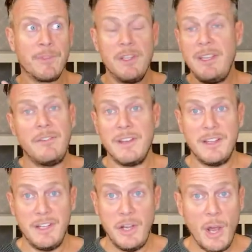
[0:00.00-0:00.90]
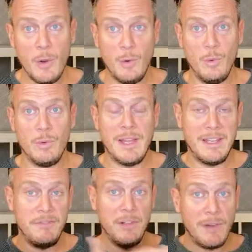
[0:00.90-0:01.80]
you're never gonna know. Like,
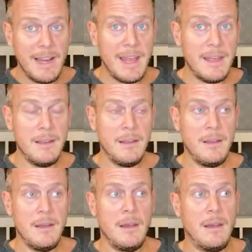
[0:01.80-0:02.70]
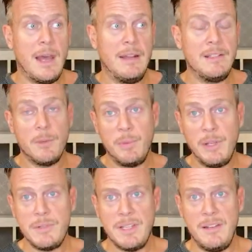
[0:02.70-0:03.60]
if you're in it and it's
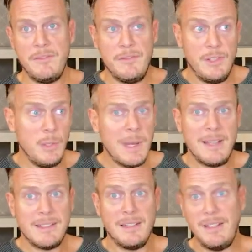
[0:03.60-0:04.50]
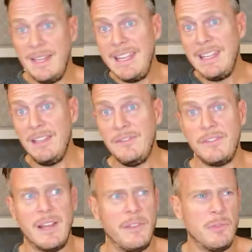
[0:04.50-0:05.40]
abusive, you get to leave.
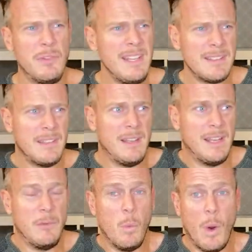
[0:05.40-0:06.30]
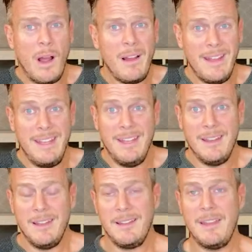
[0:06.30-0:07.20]
And the reasoning why
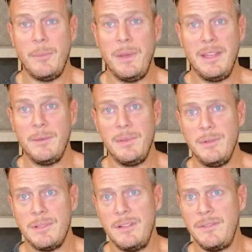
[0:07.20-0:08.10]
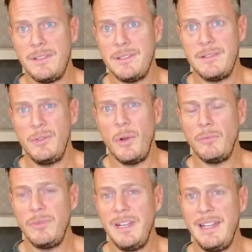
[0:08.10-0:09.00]
they're being abusive is
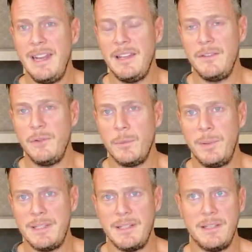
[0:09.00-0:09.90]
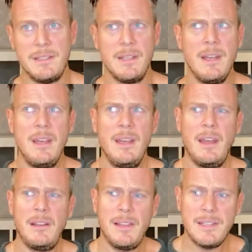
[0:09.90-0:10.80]
not really any of your business.
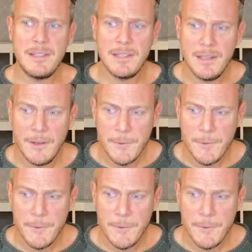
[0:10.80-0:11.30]
And let's,